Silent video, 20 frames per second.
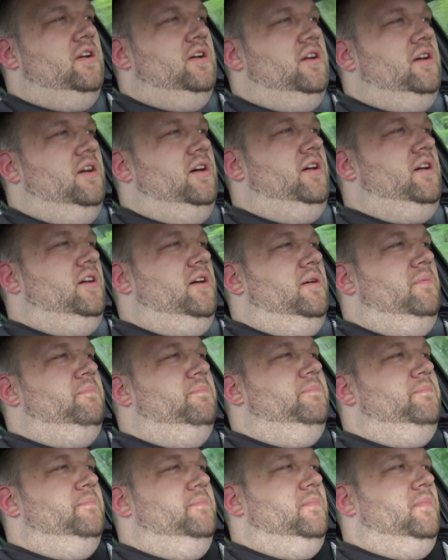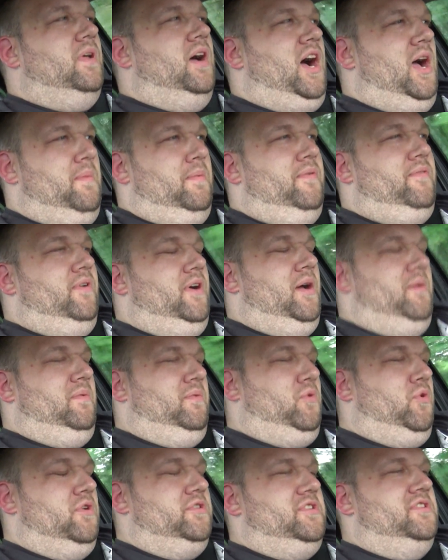I'm
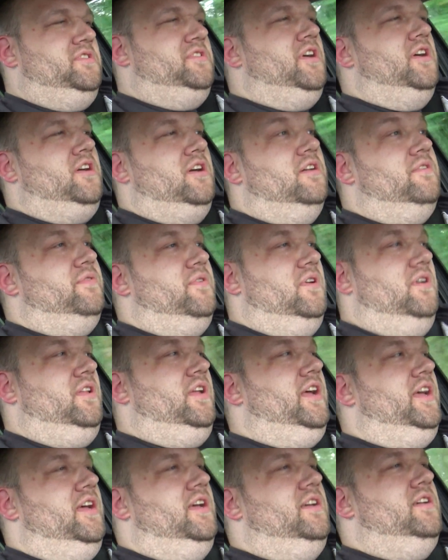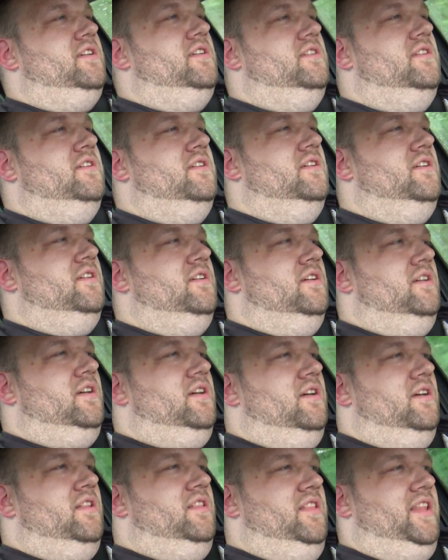of course a sucker for like
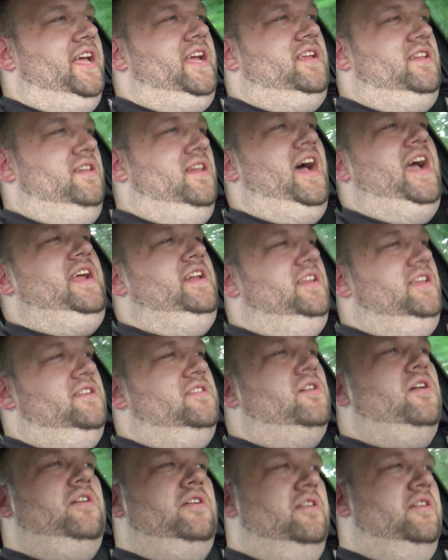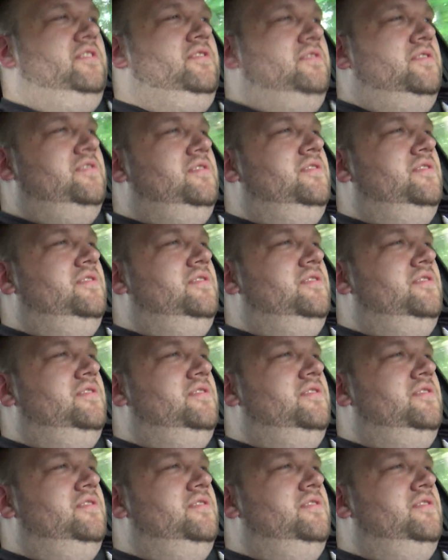late 90s Hondas.